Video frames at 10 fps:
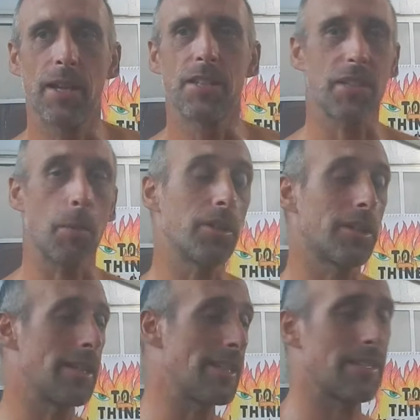someone
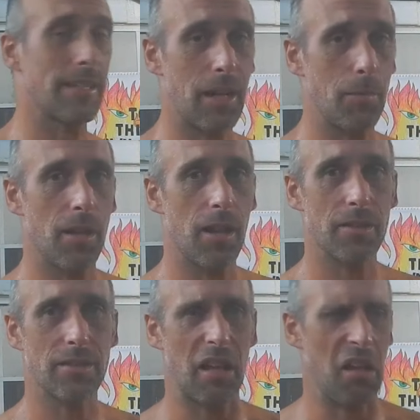could easily come along
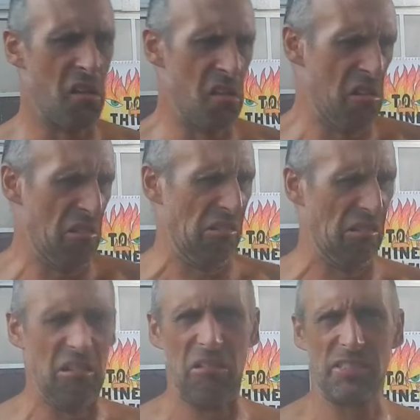and say,
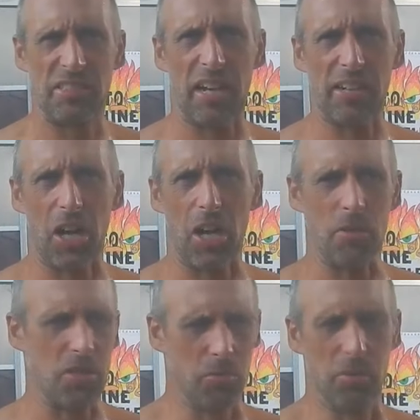oh, what's that
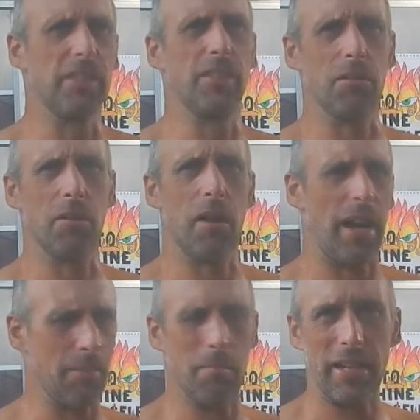garbage? You really don't know
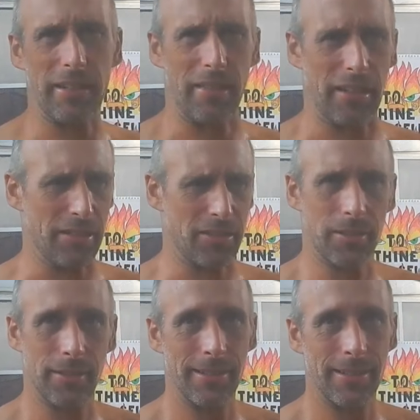how to make things.